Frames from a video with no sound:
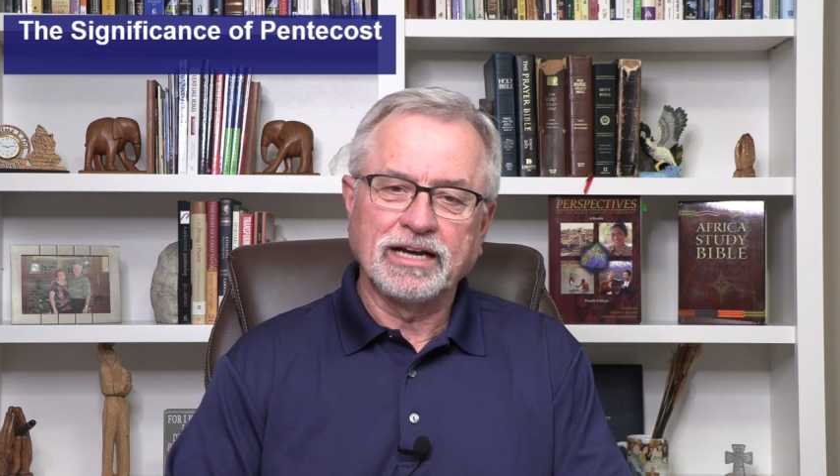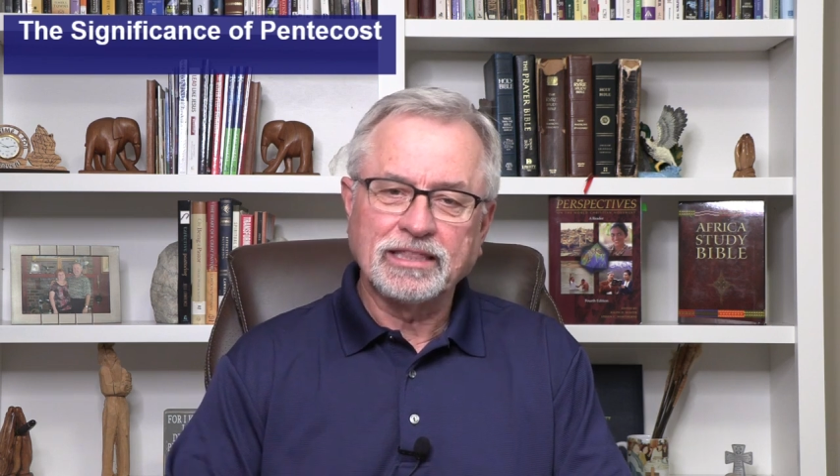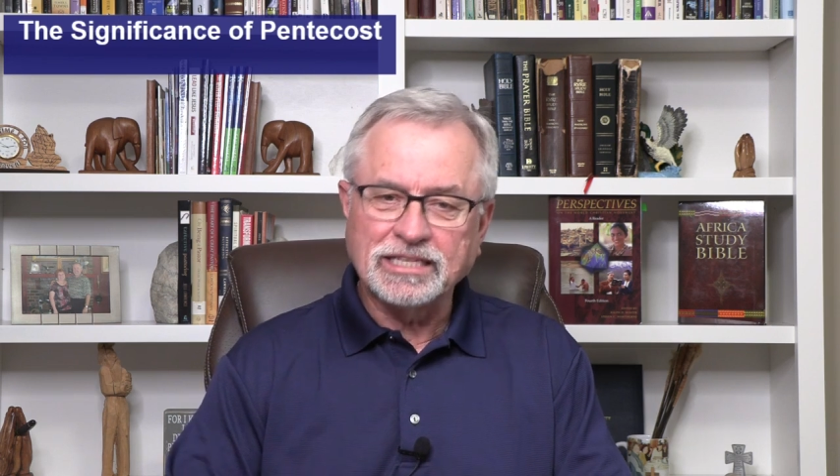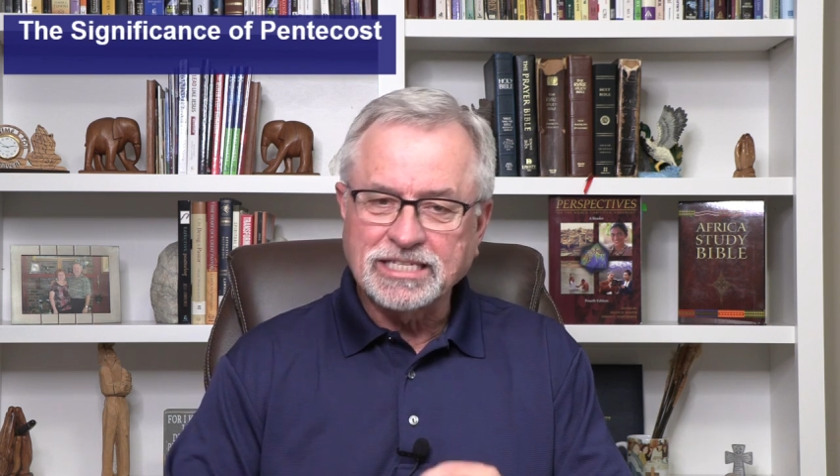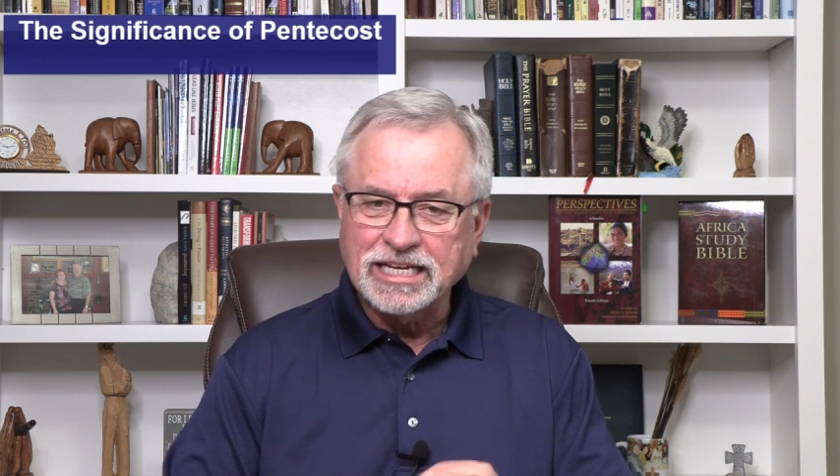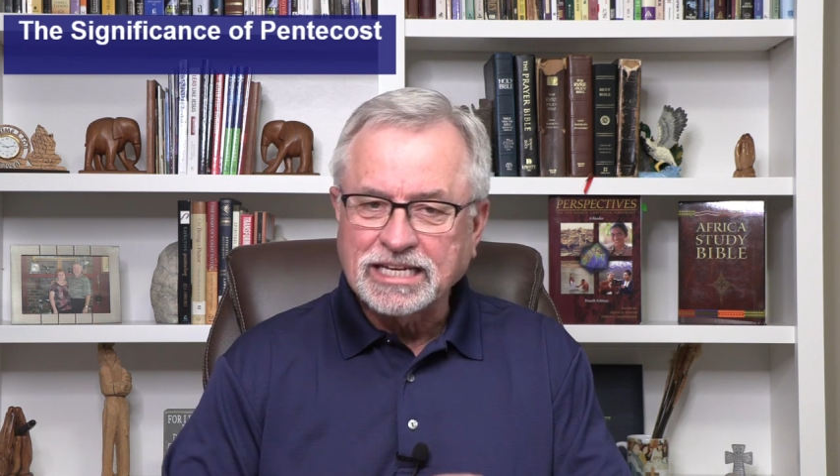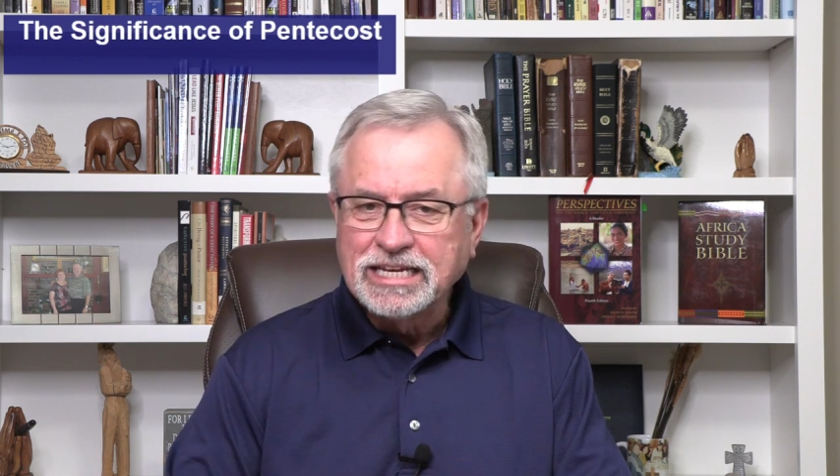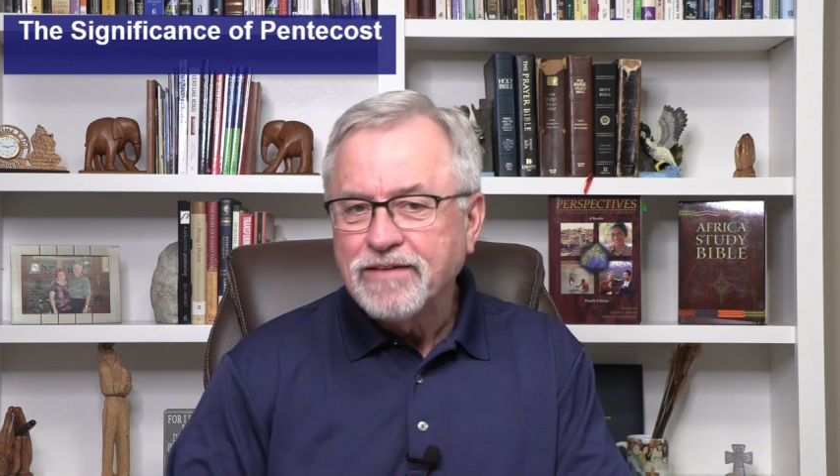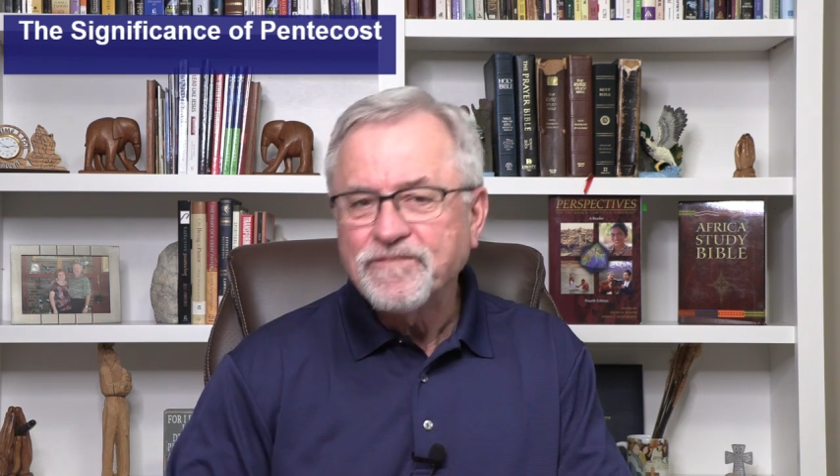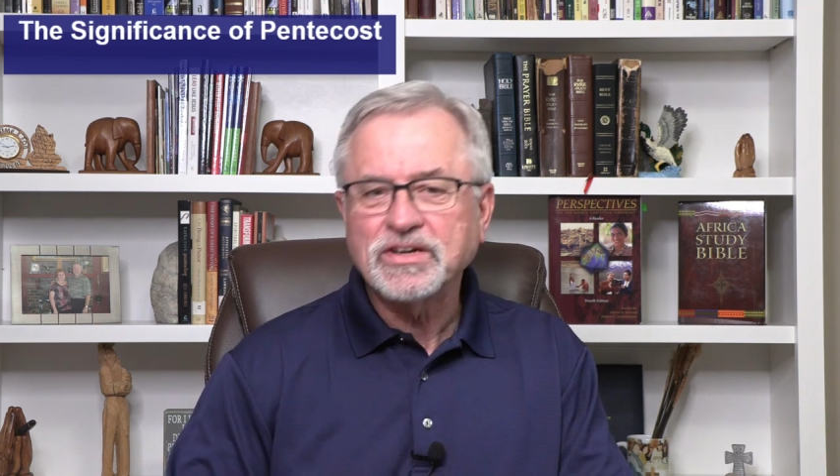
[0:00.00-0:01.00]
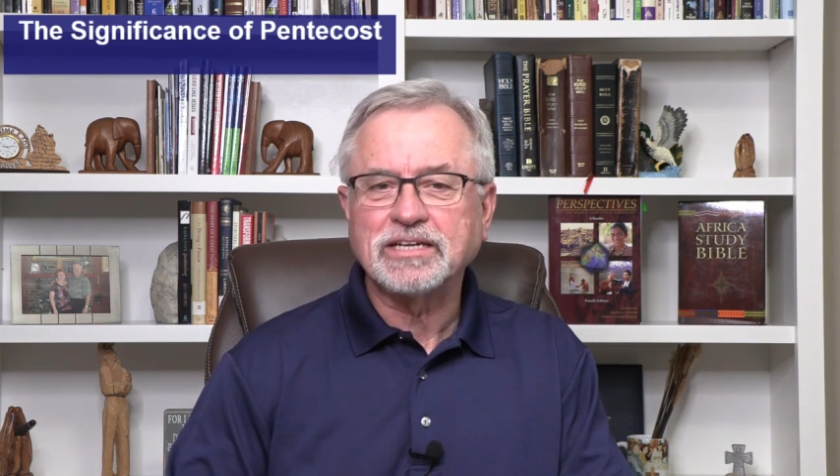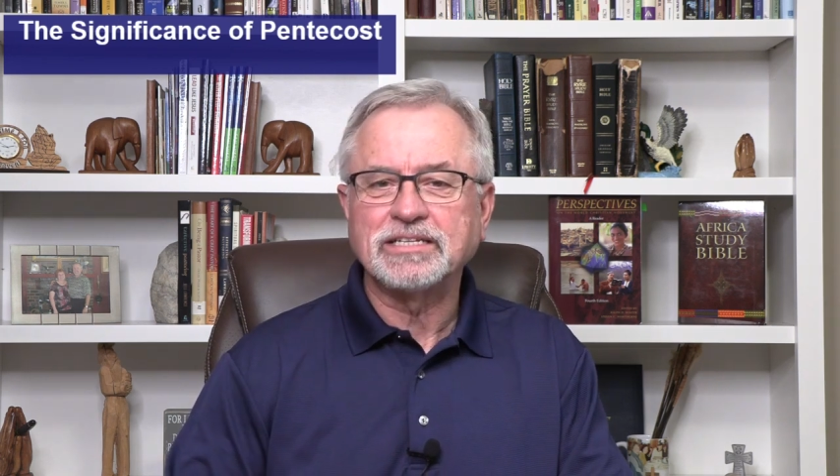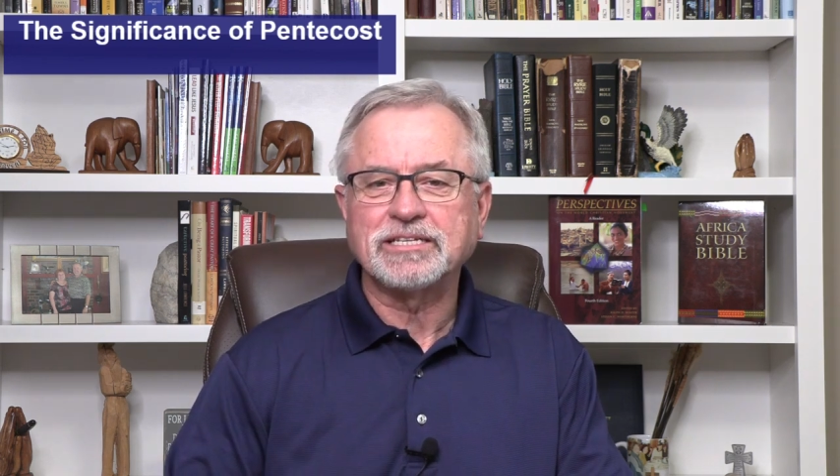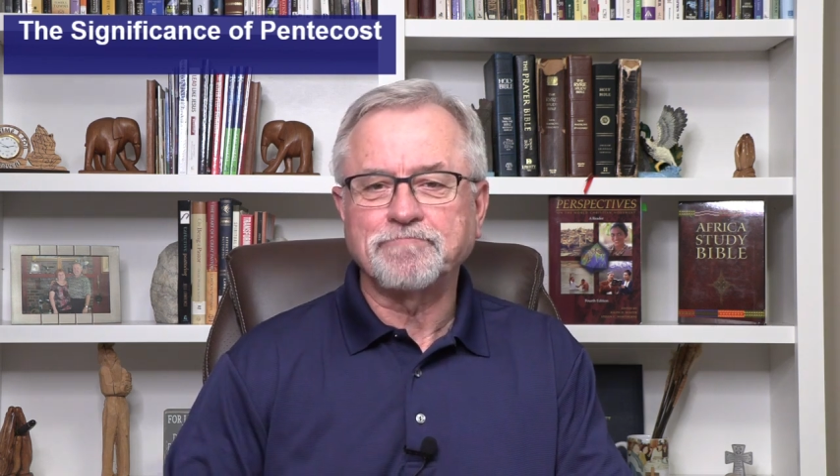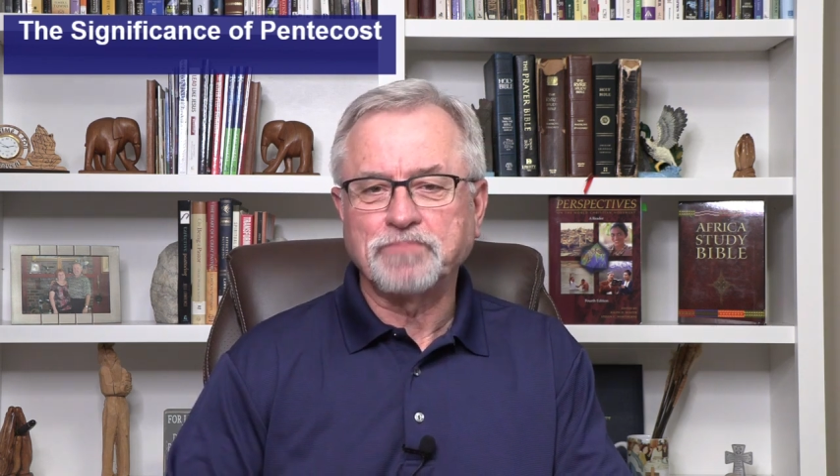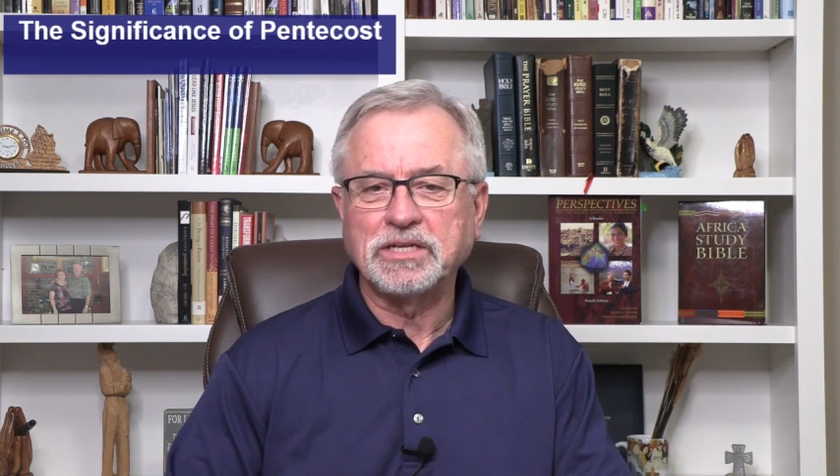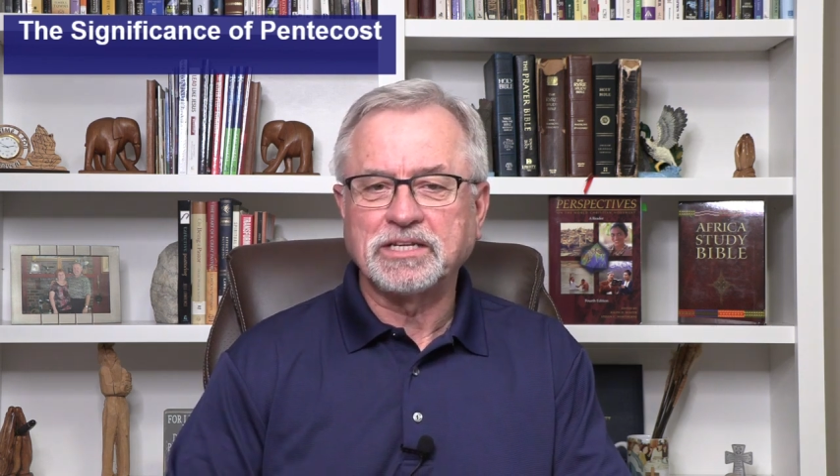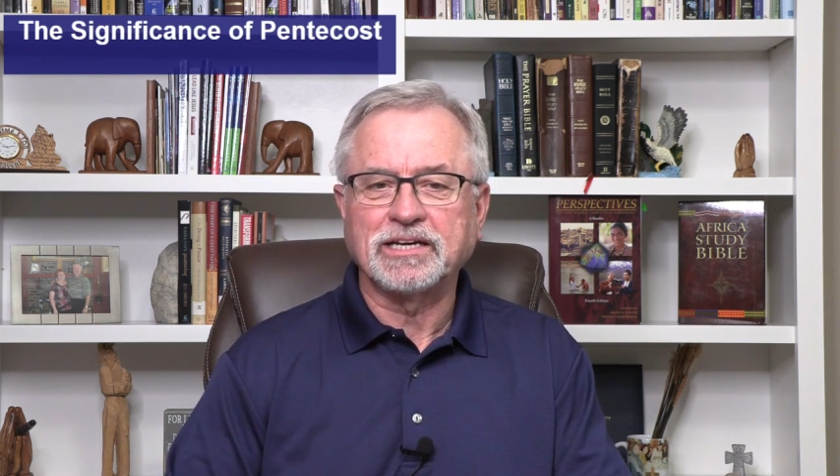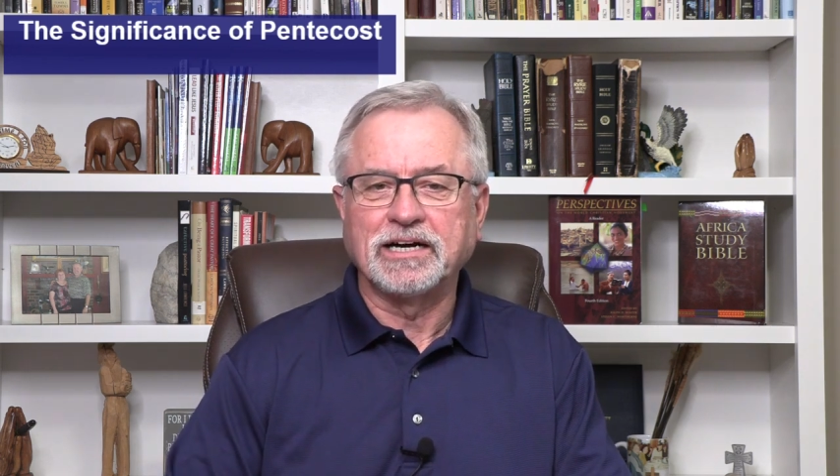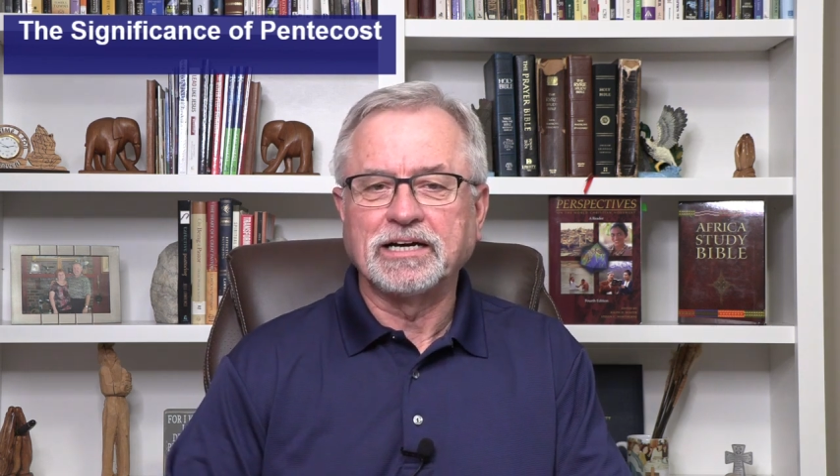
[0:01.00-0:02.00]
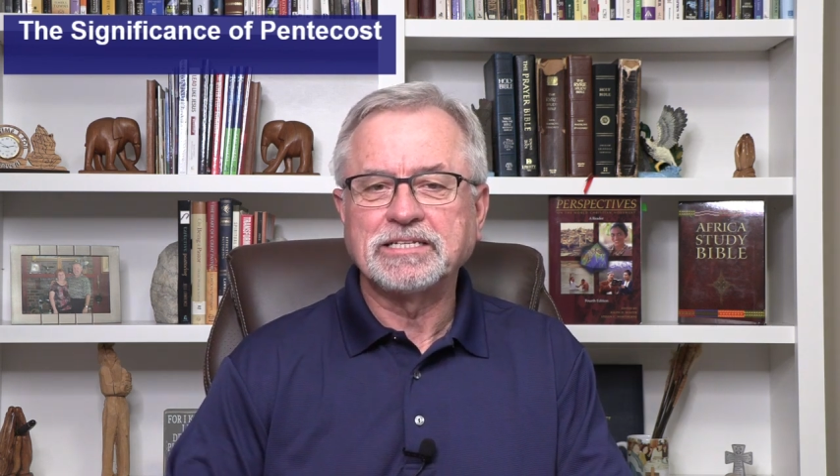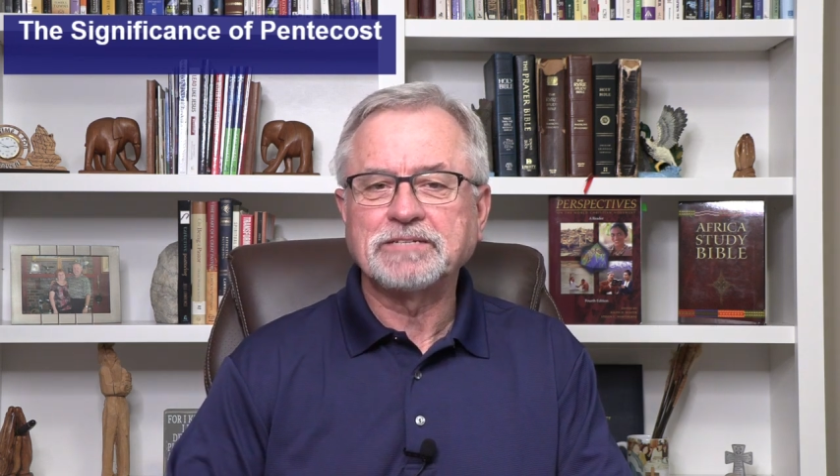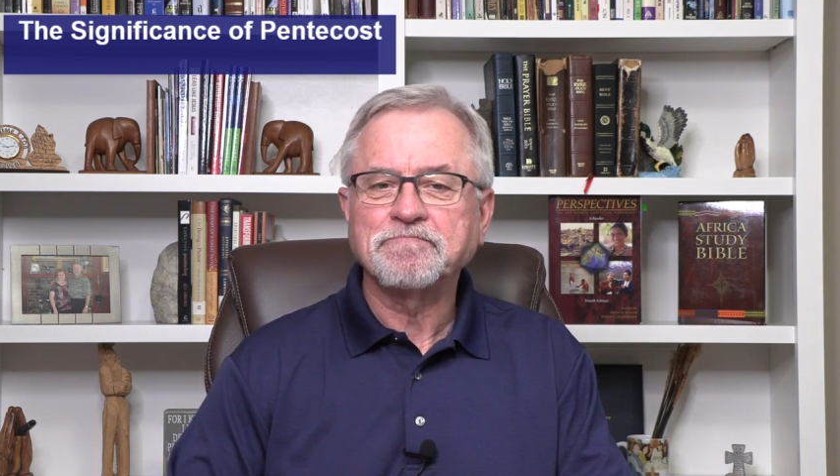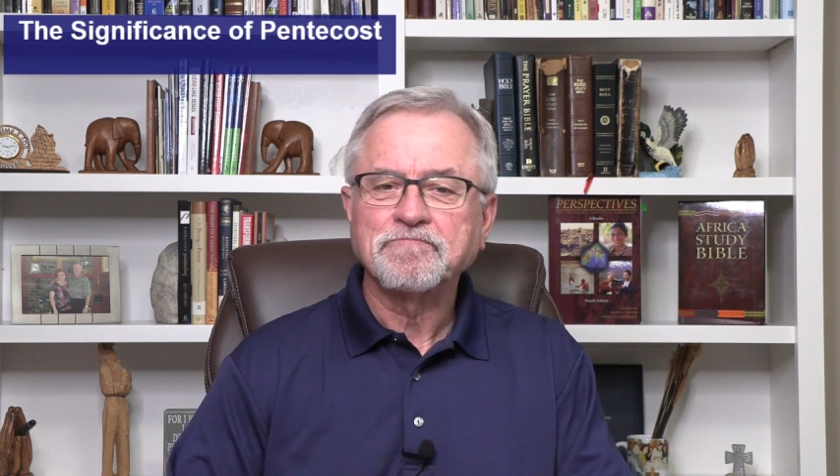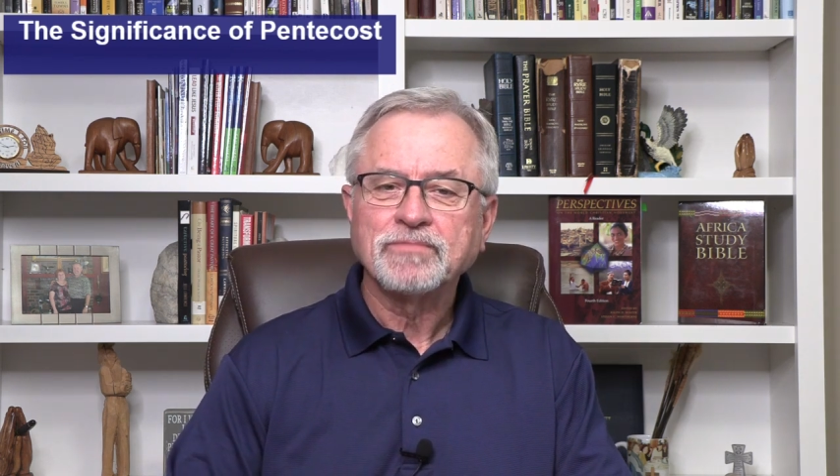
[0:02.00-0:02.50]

at the significance of Pentecost